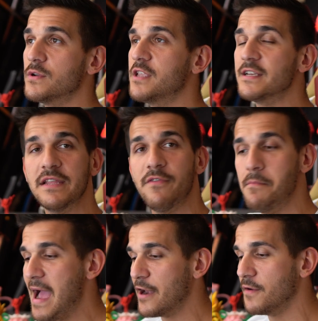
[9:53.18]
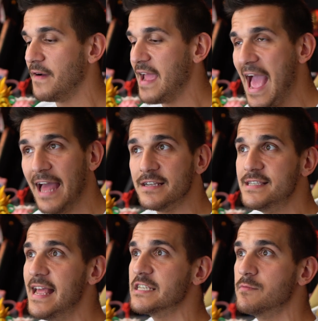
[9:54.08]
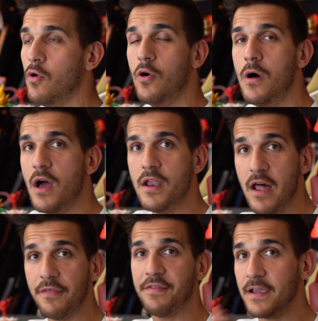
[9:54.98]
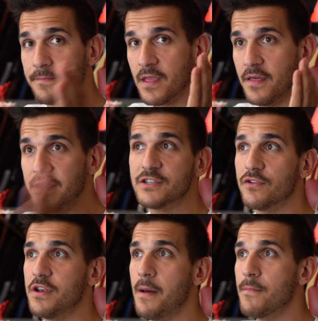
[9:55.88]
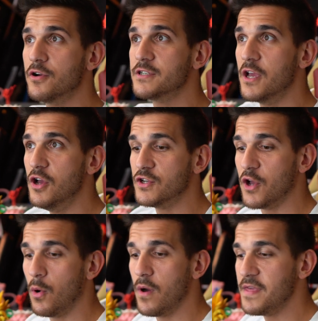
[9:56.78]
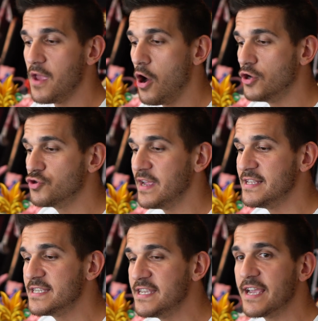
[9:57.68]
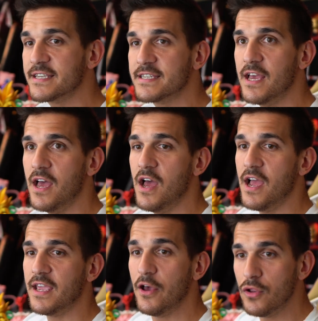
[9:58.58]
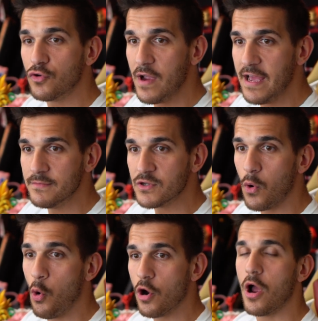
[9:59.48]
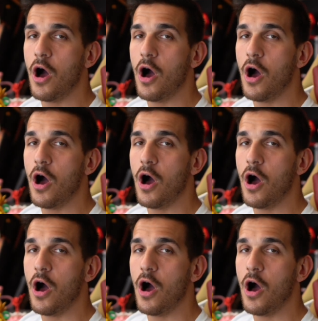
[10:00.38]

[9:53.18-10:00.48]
it doesn't even matter if I add a decimal, nothing. These are the numbers, so the 106 kilograms or